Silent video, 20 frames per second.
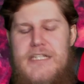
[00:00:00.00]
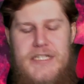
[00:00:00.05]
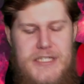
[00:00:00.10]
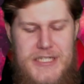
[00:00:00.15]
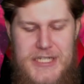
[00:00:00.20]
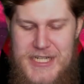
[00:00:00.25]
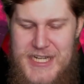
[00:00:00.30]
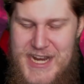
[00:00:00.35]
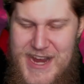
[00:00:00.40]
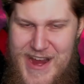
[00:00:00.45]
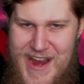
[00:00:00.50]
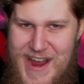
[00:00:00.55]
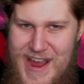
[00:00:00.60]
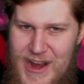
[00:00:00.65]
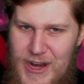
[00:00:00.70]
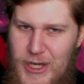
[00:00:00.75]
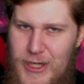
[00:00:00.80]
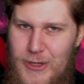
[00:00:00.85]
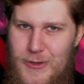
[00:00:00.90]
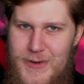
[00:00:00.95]
Yeah,
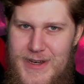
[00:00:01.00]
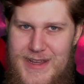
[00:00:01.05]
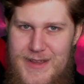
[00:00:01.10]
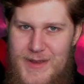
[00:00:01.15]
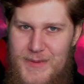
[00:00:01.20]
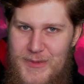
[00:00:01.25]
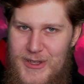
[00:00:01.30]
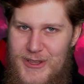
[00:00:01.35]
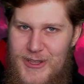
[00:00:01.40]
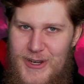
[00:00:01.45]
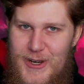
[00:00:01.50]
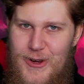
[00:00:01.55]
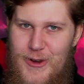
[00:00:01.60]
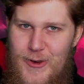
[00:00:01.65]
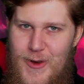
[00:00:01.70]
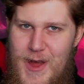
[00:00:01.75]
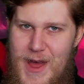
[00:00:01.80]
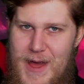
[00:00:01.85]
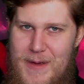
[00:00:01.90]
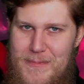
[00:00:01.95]
cream of the
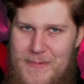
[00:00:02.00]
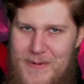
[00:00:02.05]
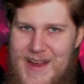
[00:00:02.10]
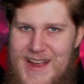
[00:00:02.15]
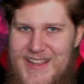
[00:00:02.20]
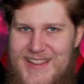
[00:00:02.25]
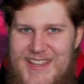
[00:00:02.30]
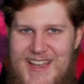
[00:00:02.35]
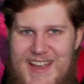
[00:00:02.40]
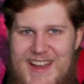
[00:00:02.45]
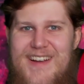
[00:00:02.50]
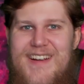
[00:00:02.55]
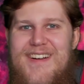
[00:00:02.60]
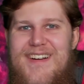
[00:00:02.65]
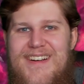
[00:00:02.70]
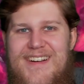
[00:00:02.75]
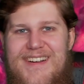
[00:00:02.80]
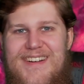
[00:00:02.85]
crop right there.